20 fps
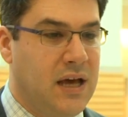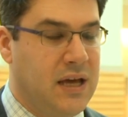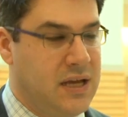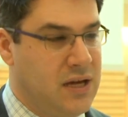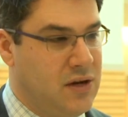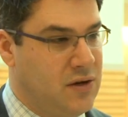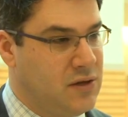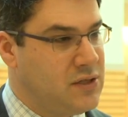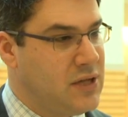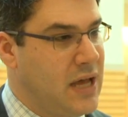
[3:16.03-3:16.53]

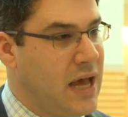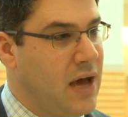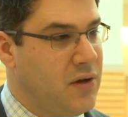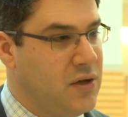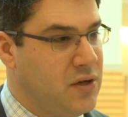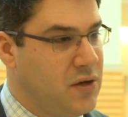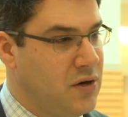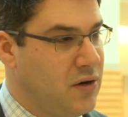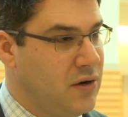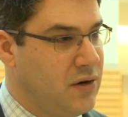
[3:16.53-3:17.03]
here's how
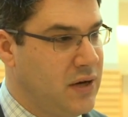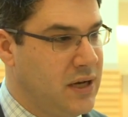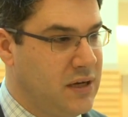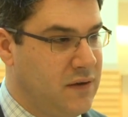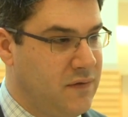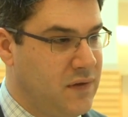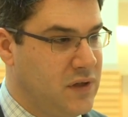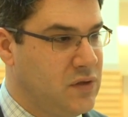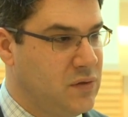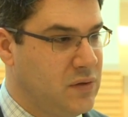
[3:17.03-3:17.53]
your
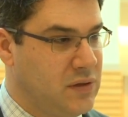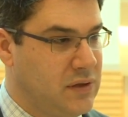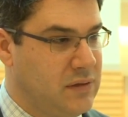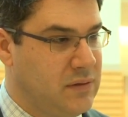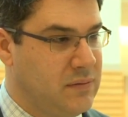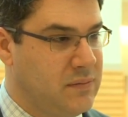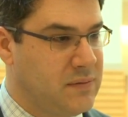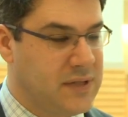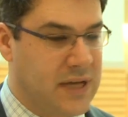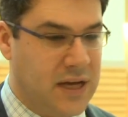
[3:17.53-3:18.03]

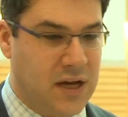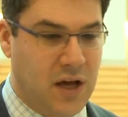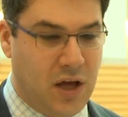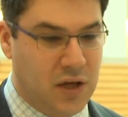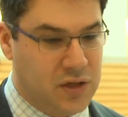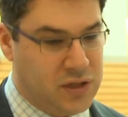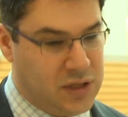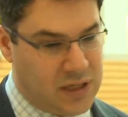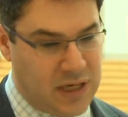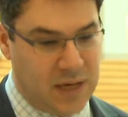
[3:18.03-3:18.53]
individual
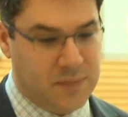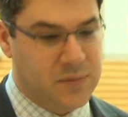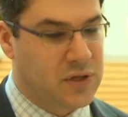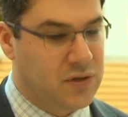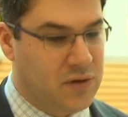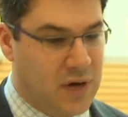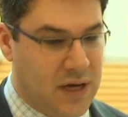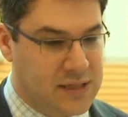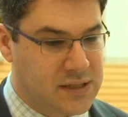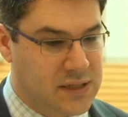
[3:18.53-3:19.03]
psychology comes
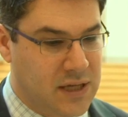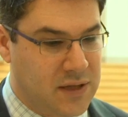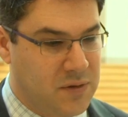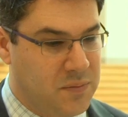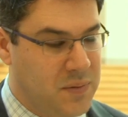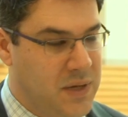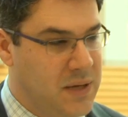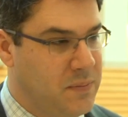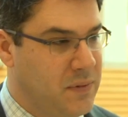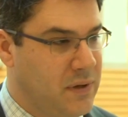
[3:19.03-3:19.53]
across to
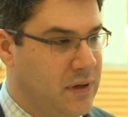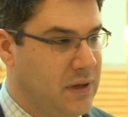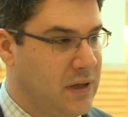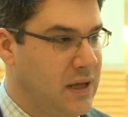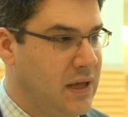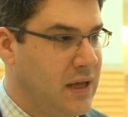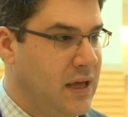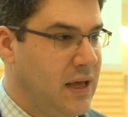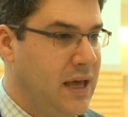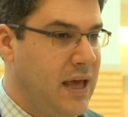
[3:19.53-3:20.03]
other people,
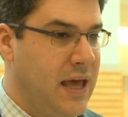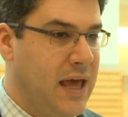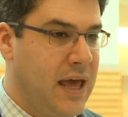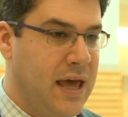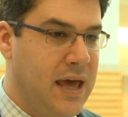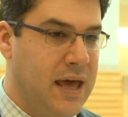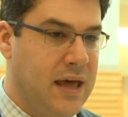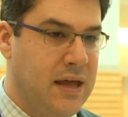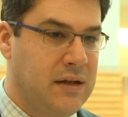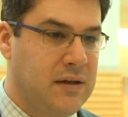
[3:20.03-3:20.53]

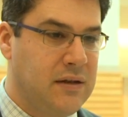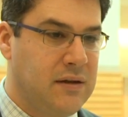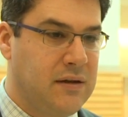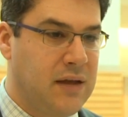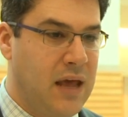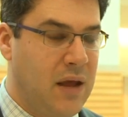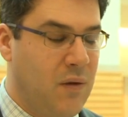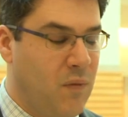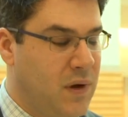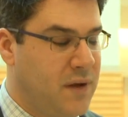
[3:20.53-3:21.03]
and
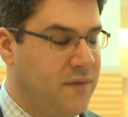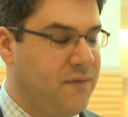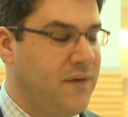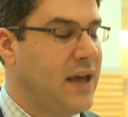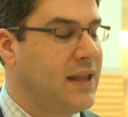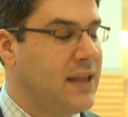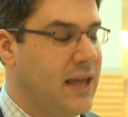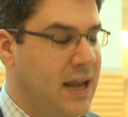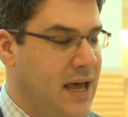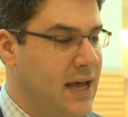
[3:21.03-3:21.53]
what
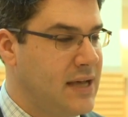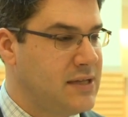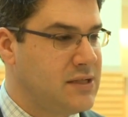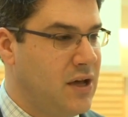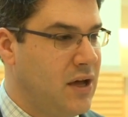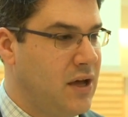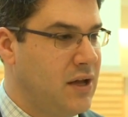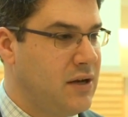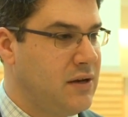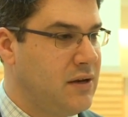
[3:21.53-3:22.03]
effect that has
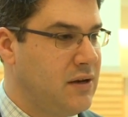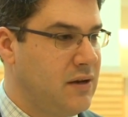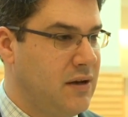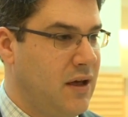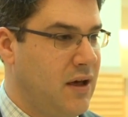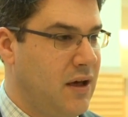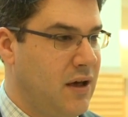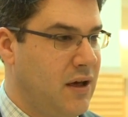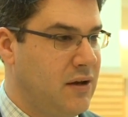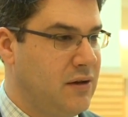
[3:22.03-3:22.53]

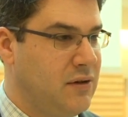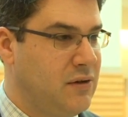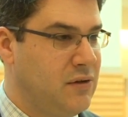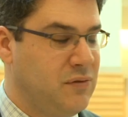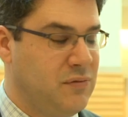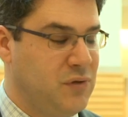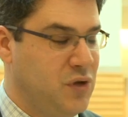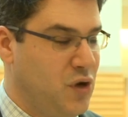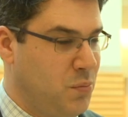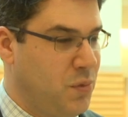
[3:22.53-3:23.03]

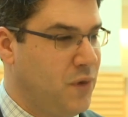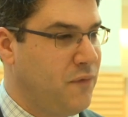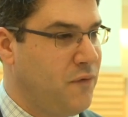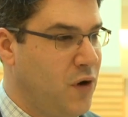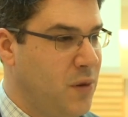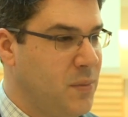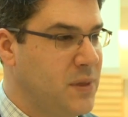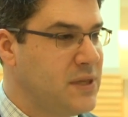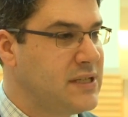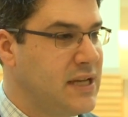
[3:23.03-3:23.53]
on your
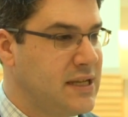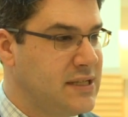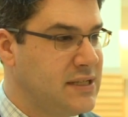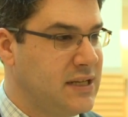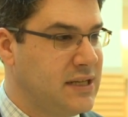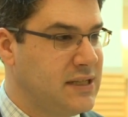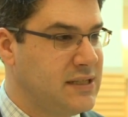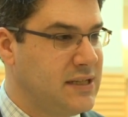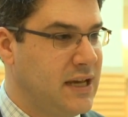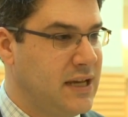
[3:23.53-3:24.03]
performance as
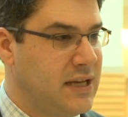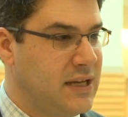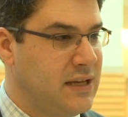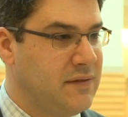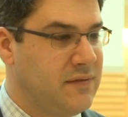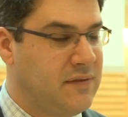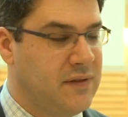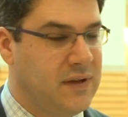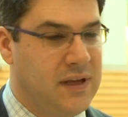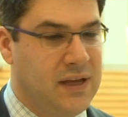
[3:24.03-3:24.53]
an
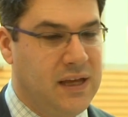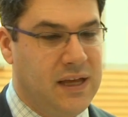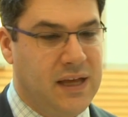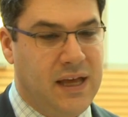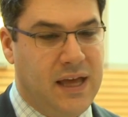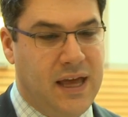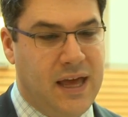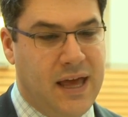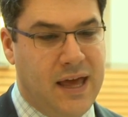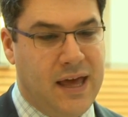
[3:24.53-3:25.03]
executive.
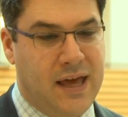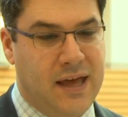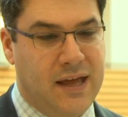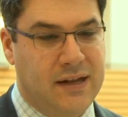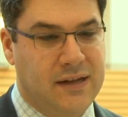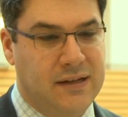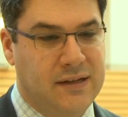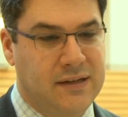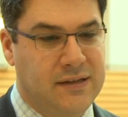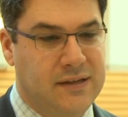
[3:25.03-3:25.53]

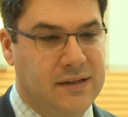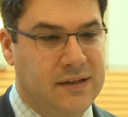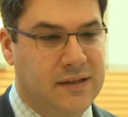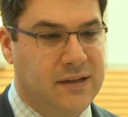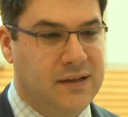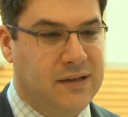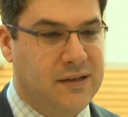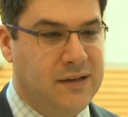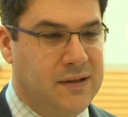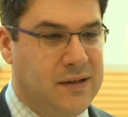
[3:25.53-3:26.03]
And
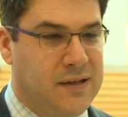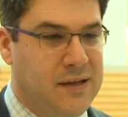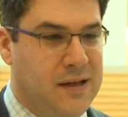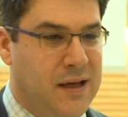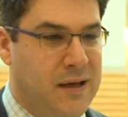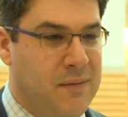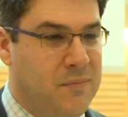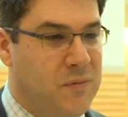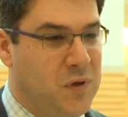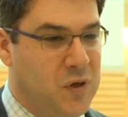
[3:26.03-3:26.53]

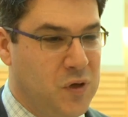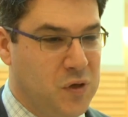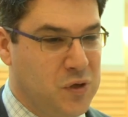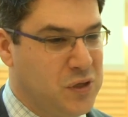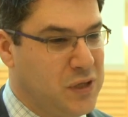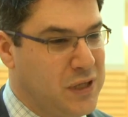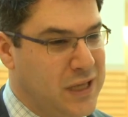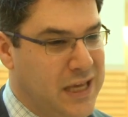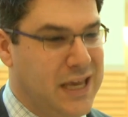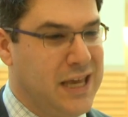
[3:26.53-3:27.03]

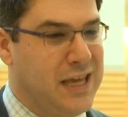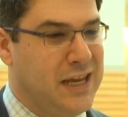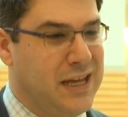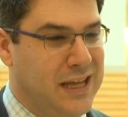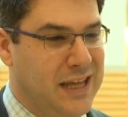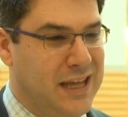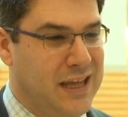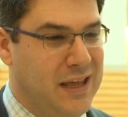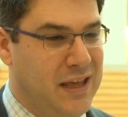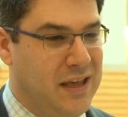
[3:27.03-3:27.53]
usually,
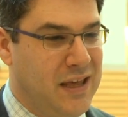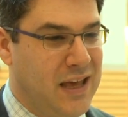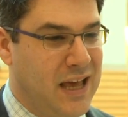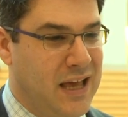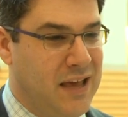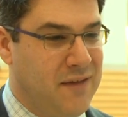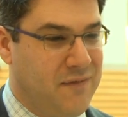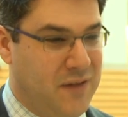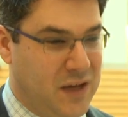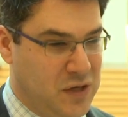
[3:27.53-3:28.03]

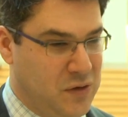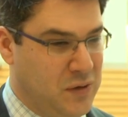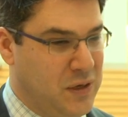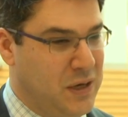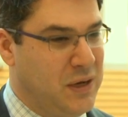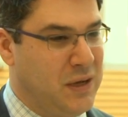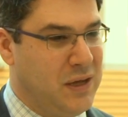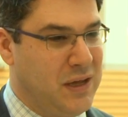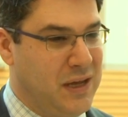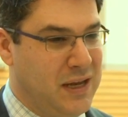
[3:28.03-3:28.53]
if I do it
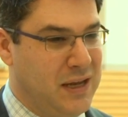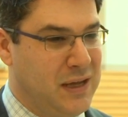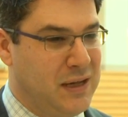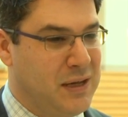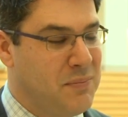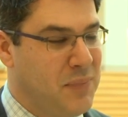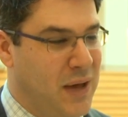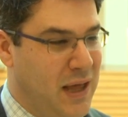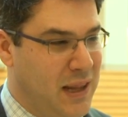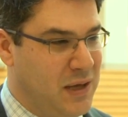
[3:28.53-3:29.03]
in a
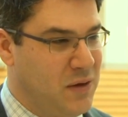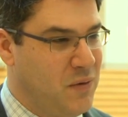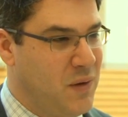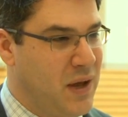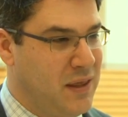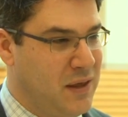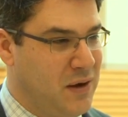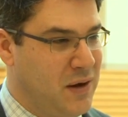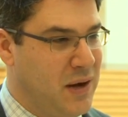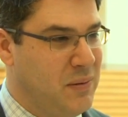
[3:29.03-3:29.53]
compelling
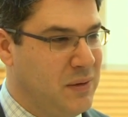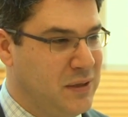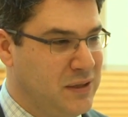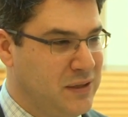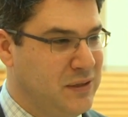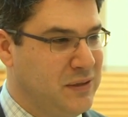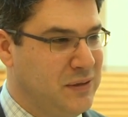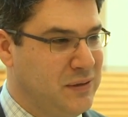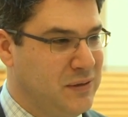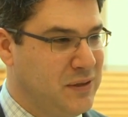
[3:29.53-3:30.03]
way, they're able
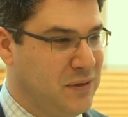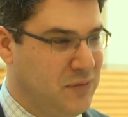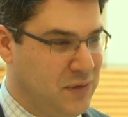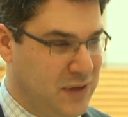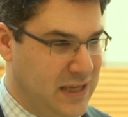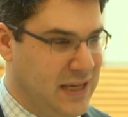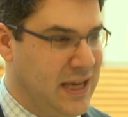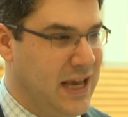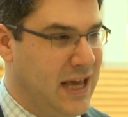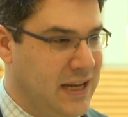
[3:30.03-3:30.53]
to
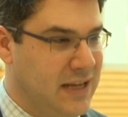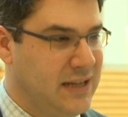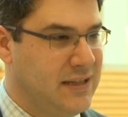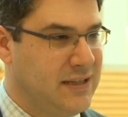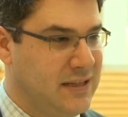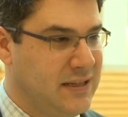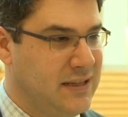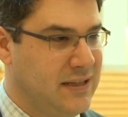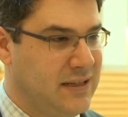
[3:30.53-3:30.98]
really get it.